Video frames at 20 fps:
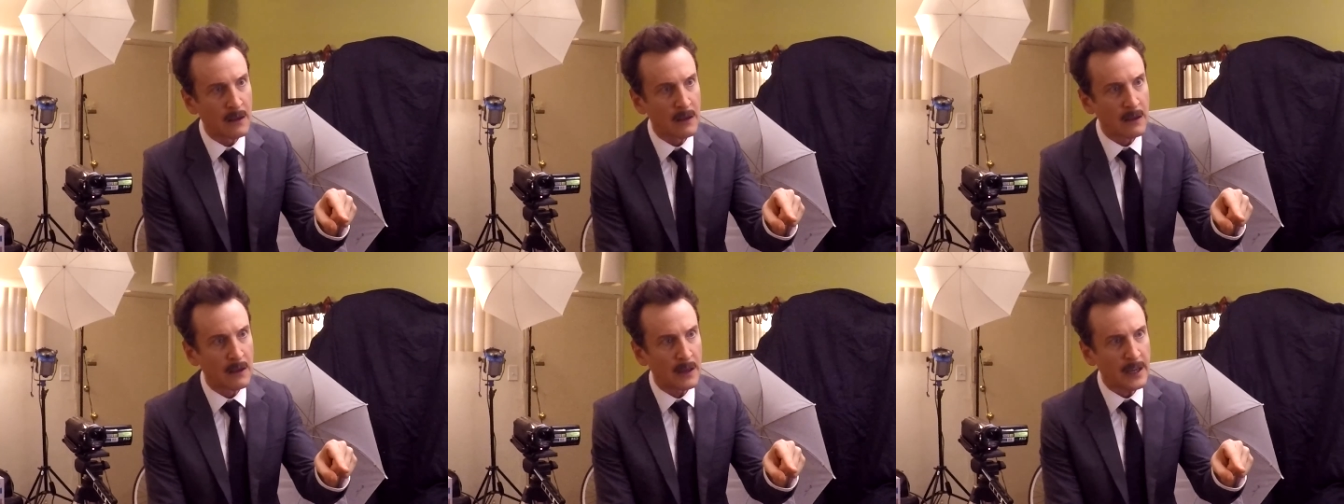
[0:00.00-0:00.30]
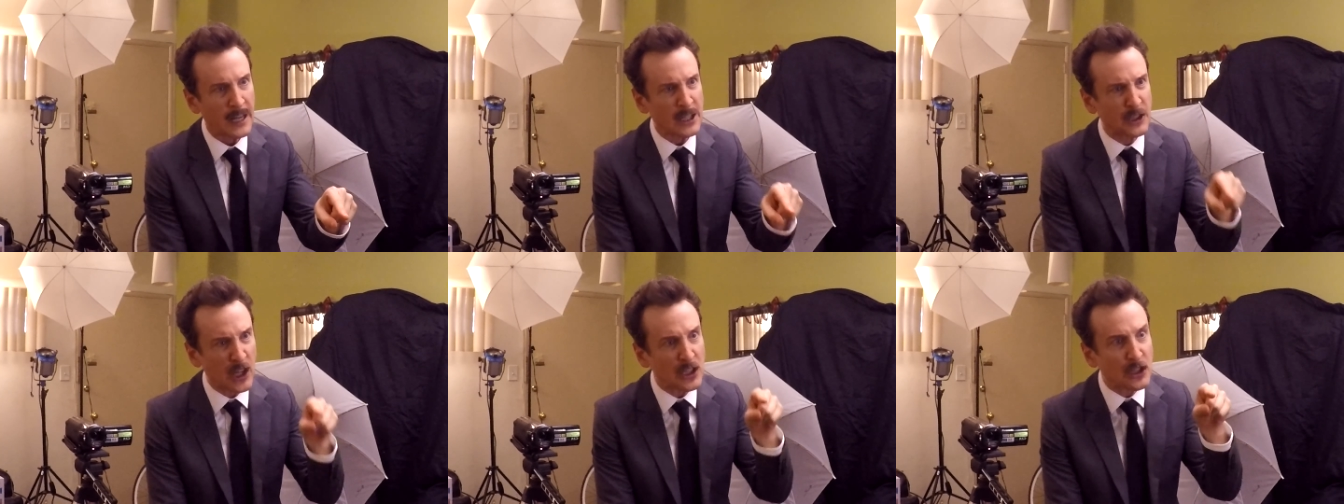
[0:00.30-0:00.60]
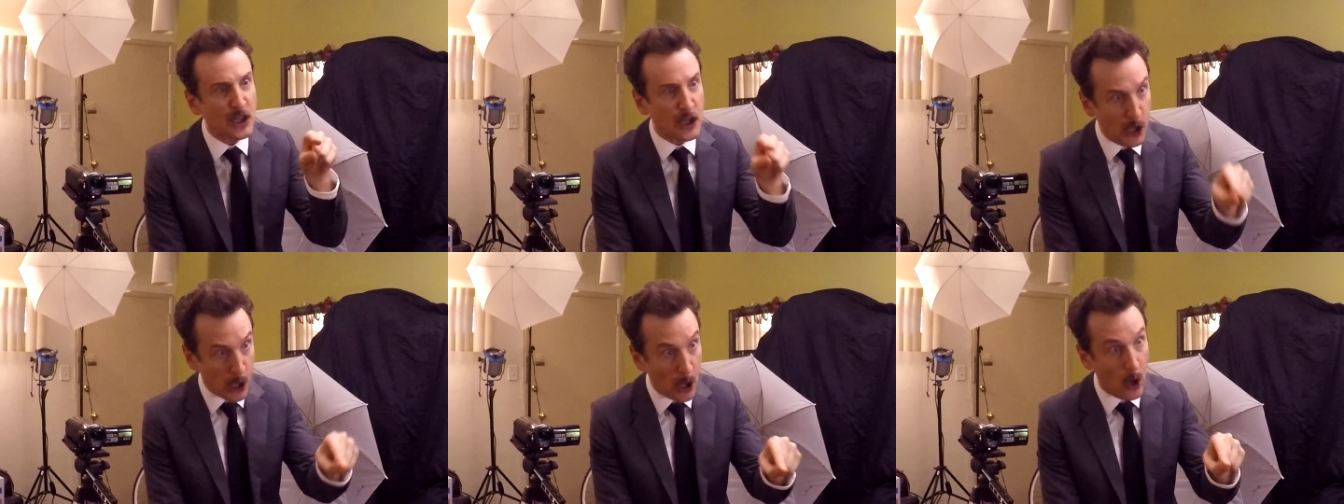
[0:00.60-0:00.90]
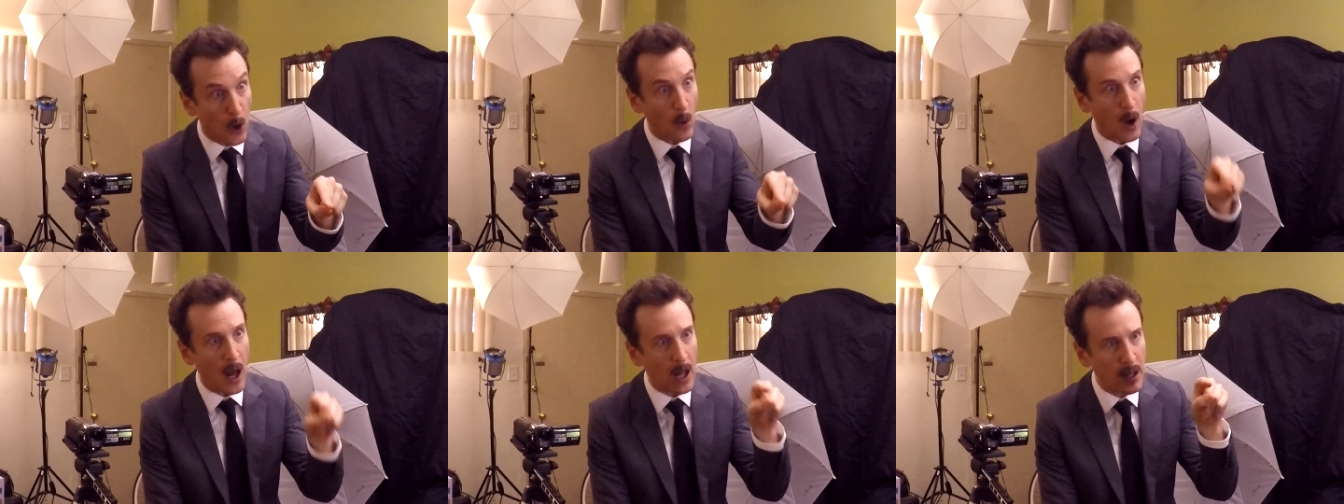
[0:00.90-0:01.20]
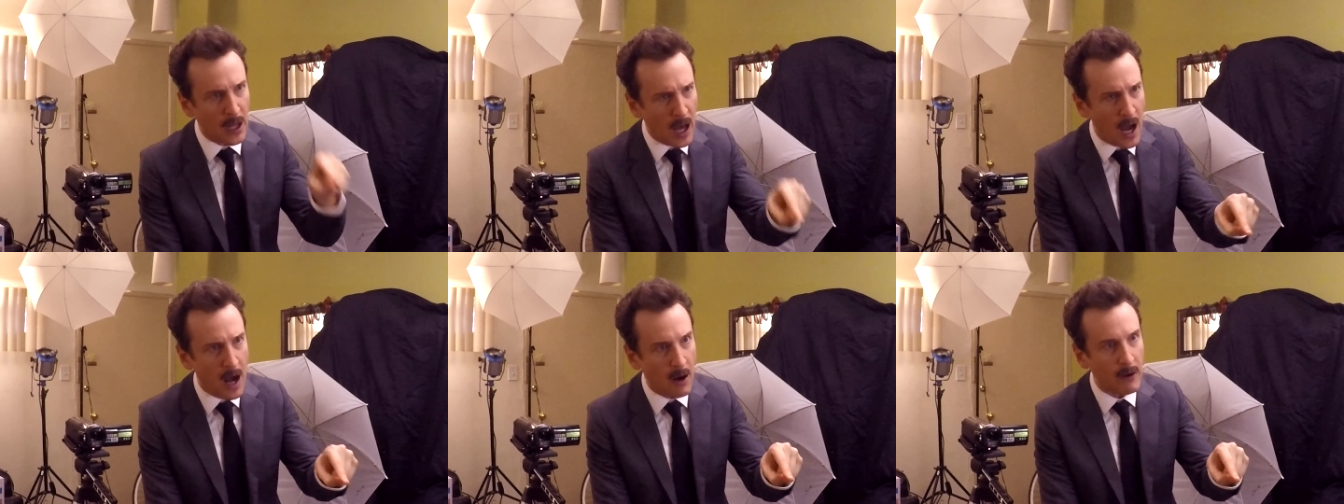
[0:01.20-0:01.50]
It's just you
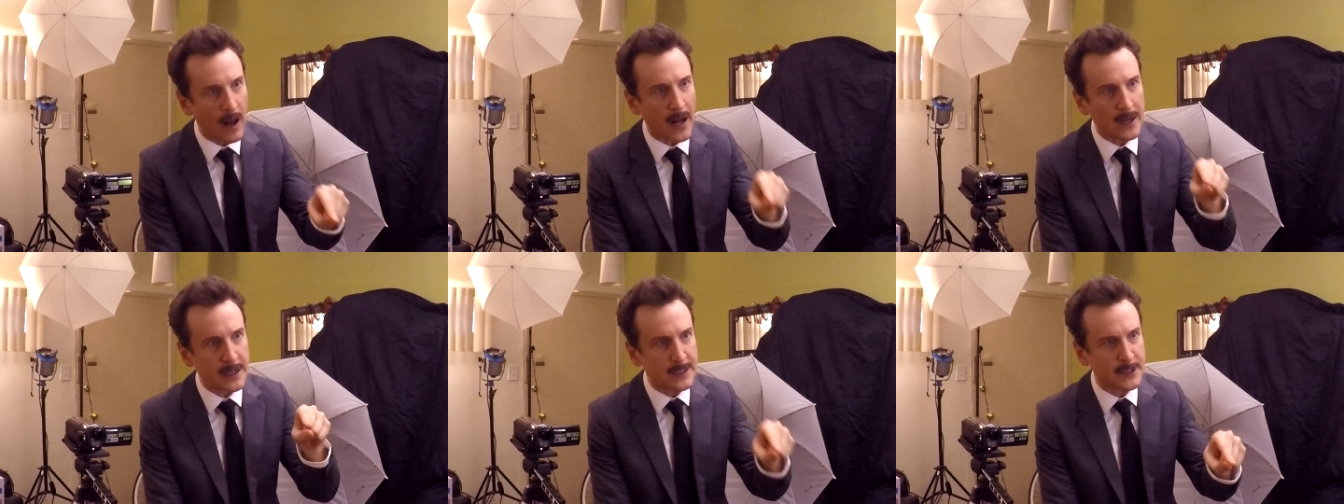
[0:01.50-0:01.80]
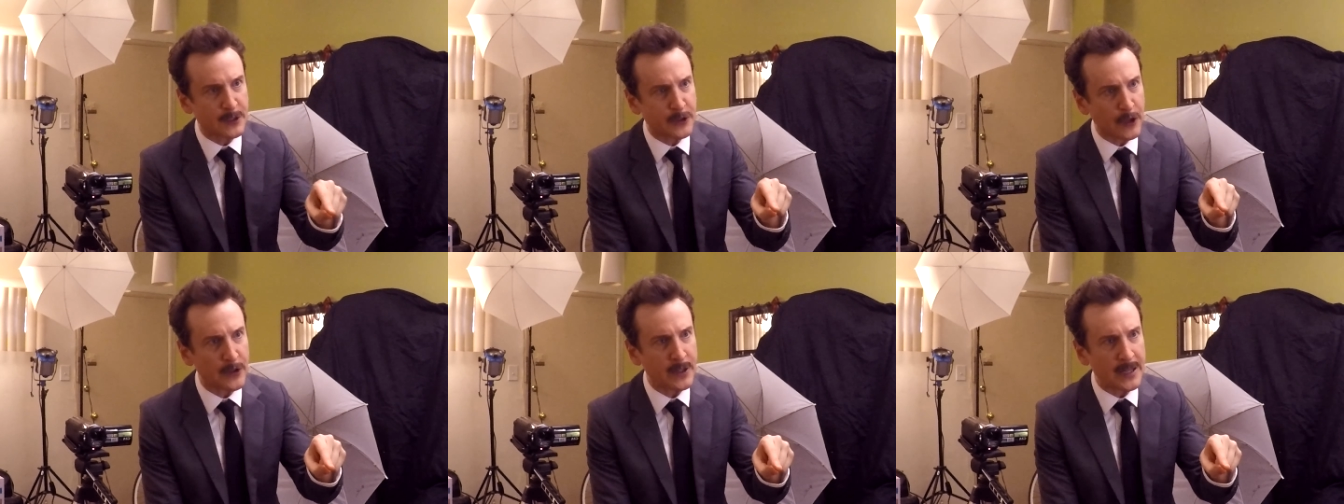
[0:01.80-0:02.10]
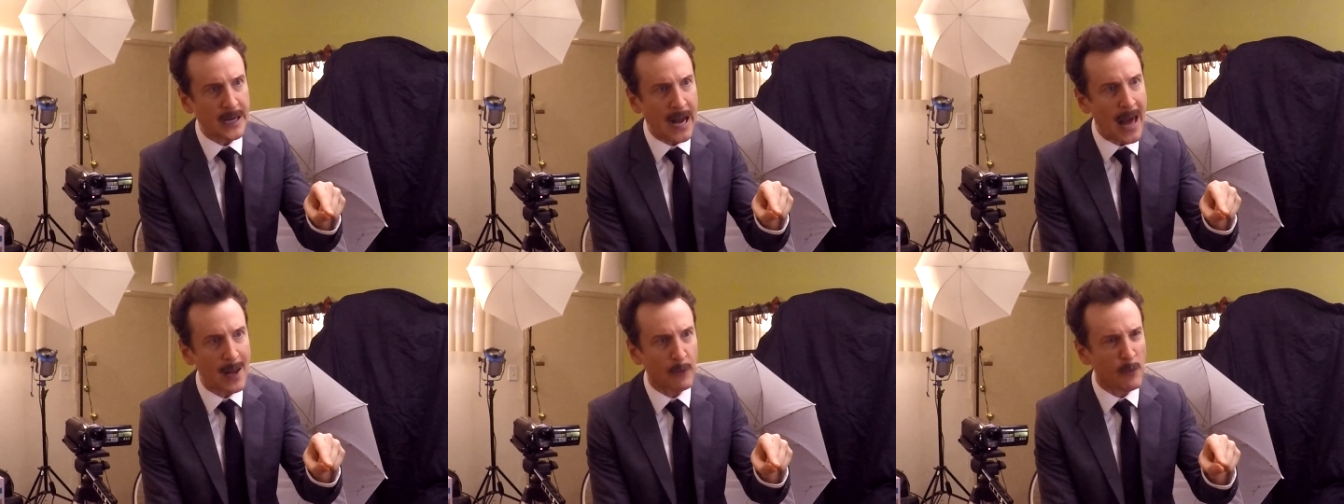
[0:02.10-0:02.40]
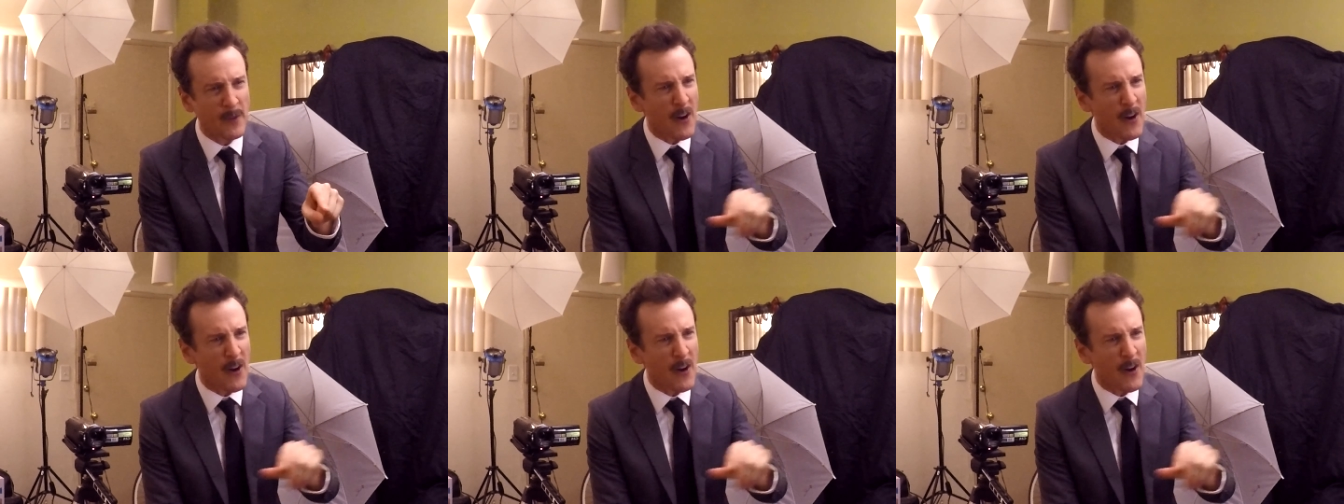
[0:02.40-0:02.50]
alone on a deserted island.